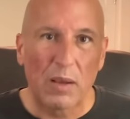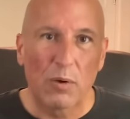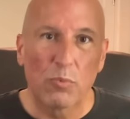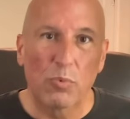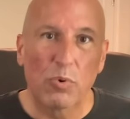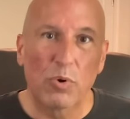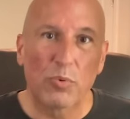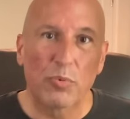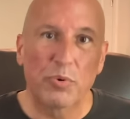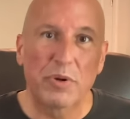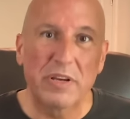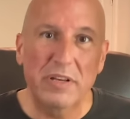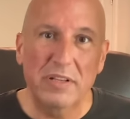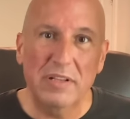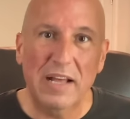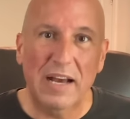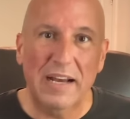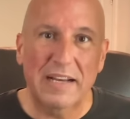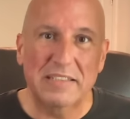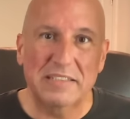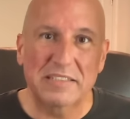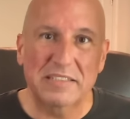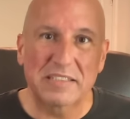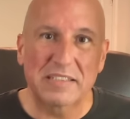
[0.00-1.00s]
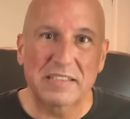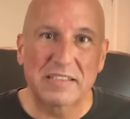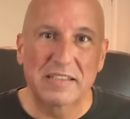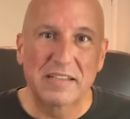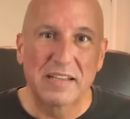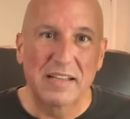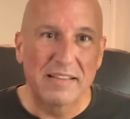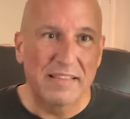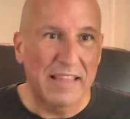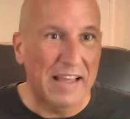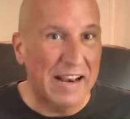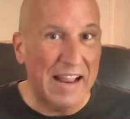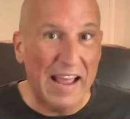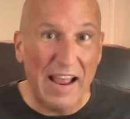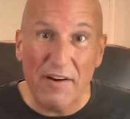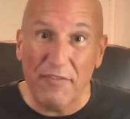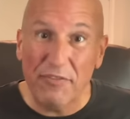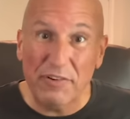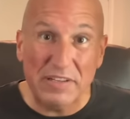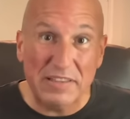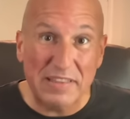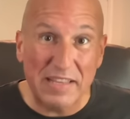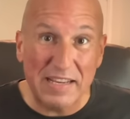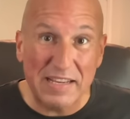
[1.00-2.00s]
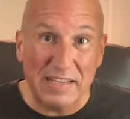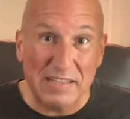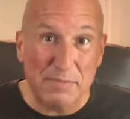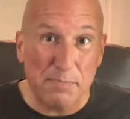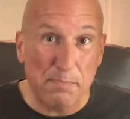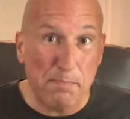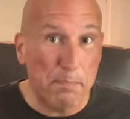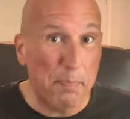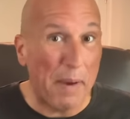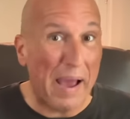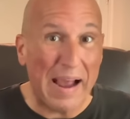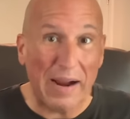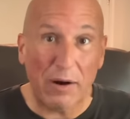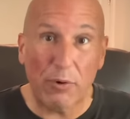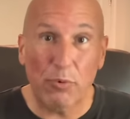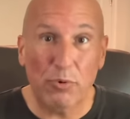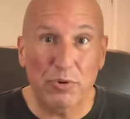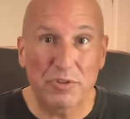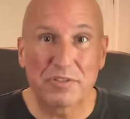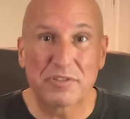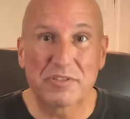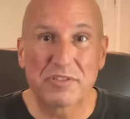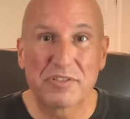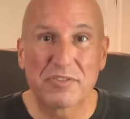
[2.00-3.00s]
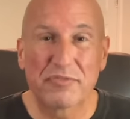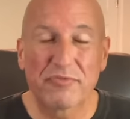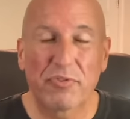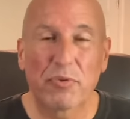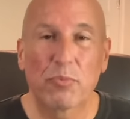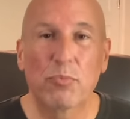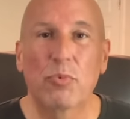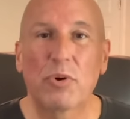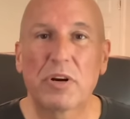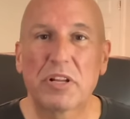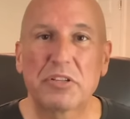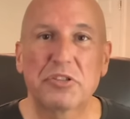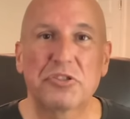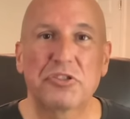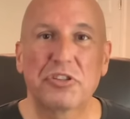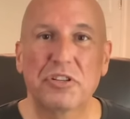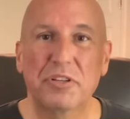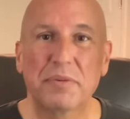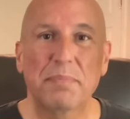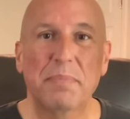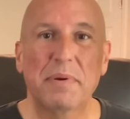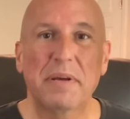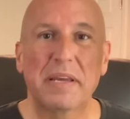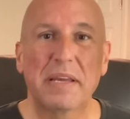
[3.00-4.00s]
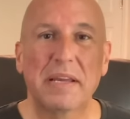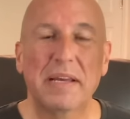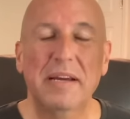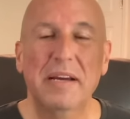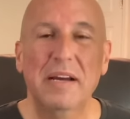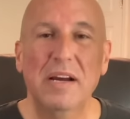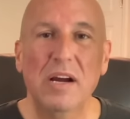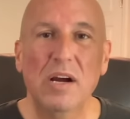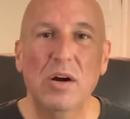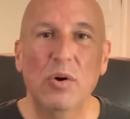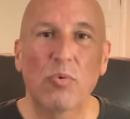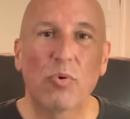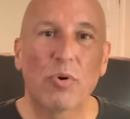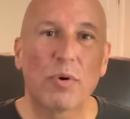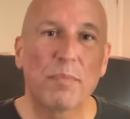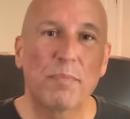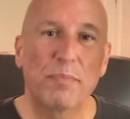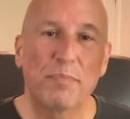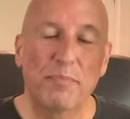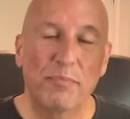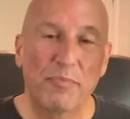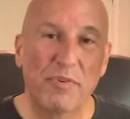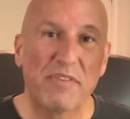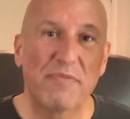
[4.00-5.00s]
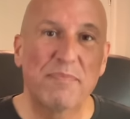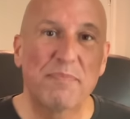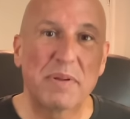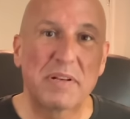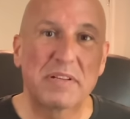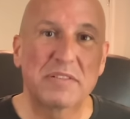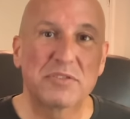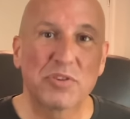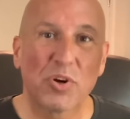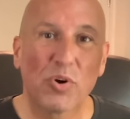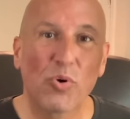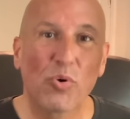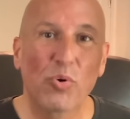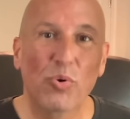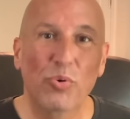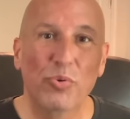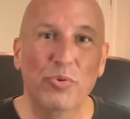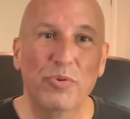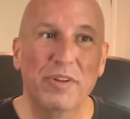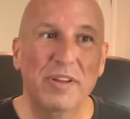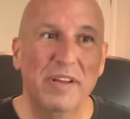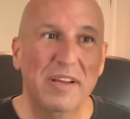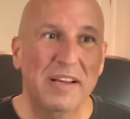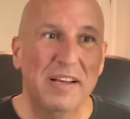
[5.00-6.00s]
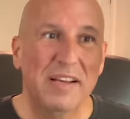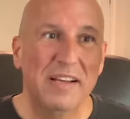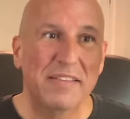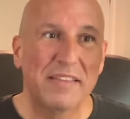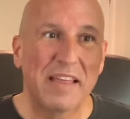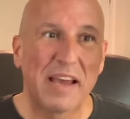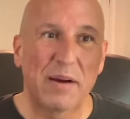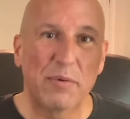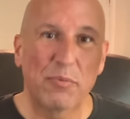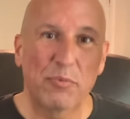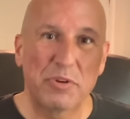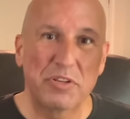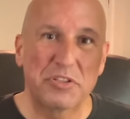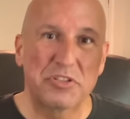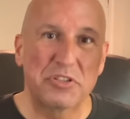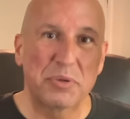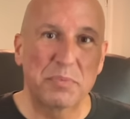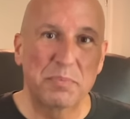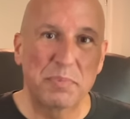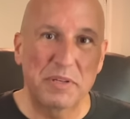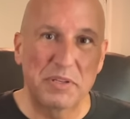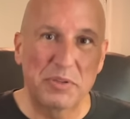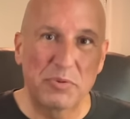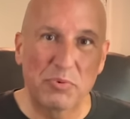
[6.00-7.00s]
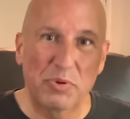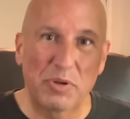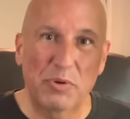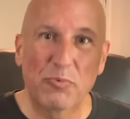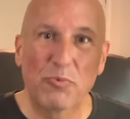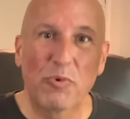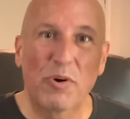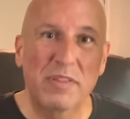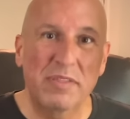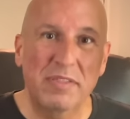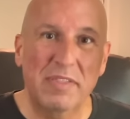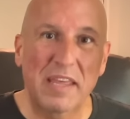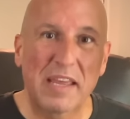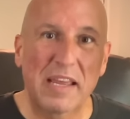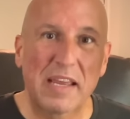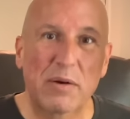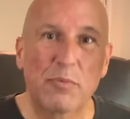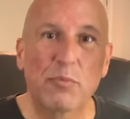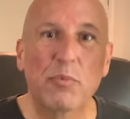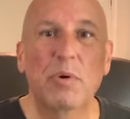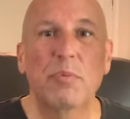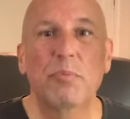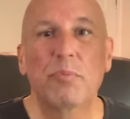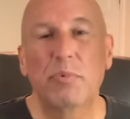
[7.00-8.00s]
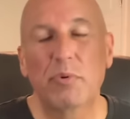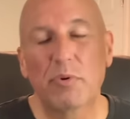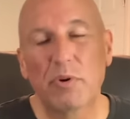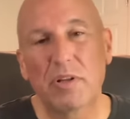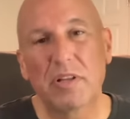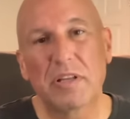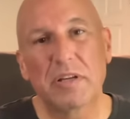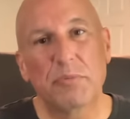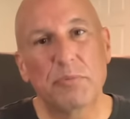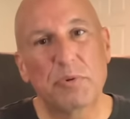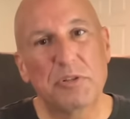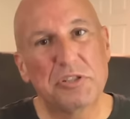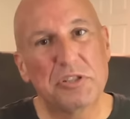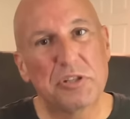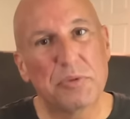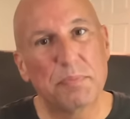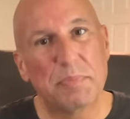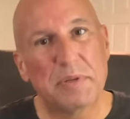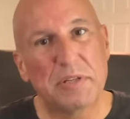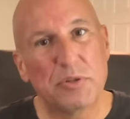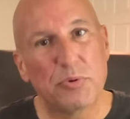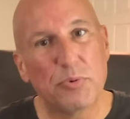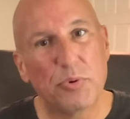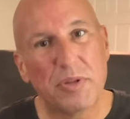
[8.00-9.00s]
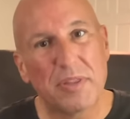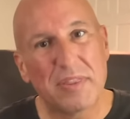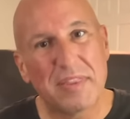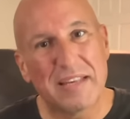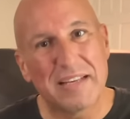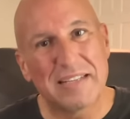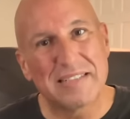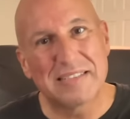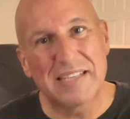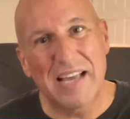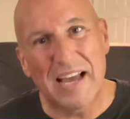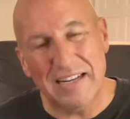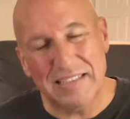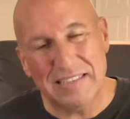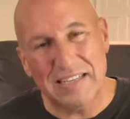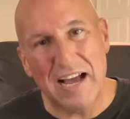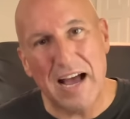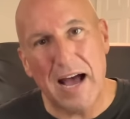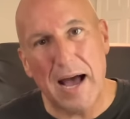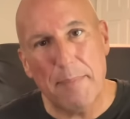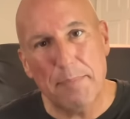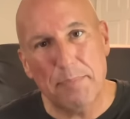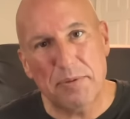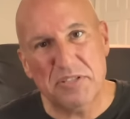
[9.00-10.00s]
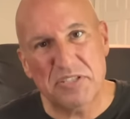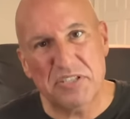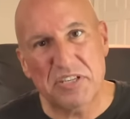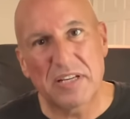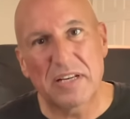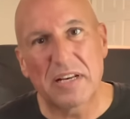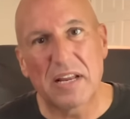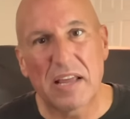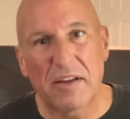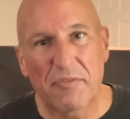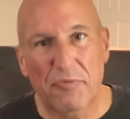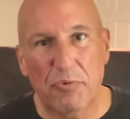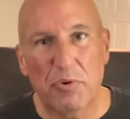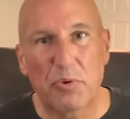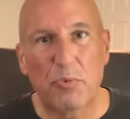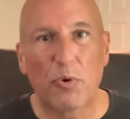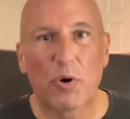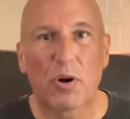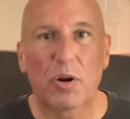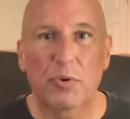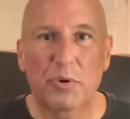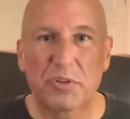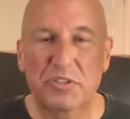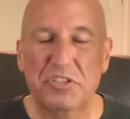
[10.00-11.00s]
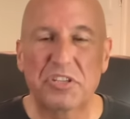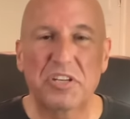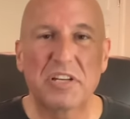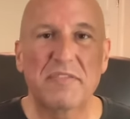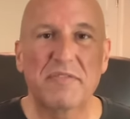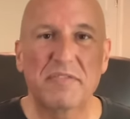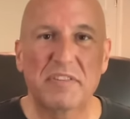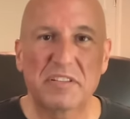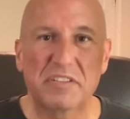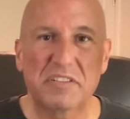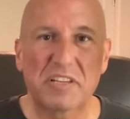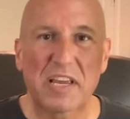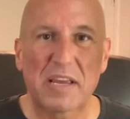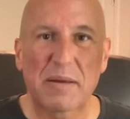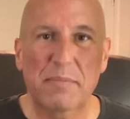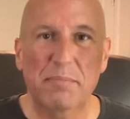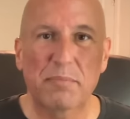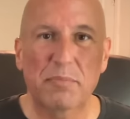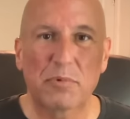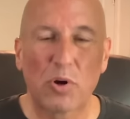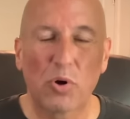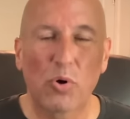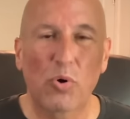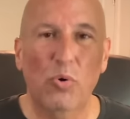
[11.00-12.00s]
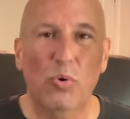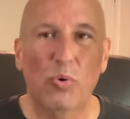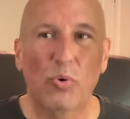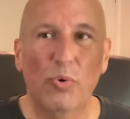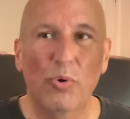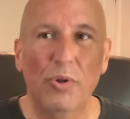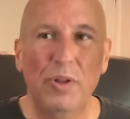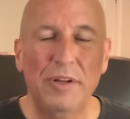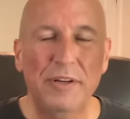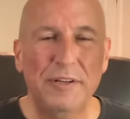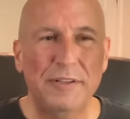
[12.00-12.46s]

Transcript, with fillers: We're realizing that everything is backwards from what it should be. Where we've been told that we should be doing one thing when really we should be doing the exact opposite if we want to achieve the same goal.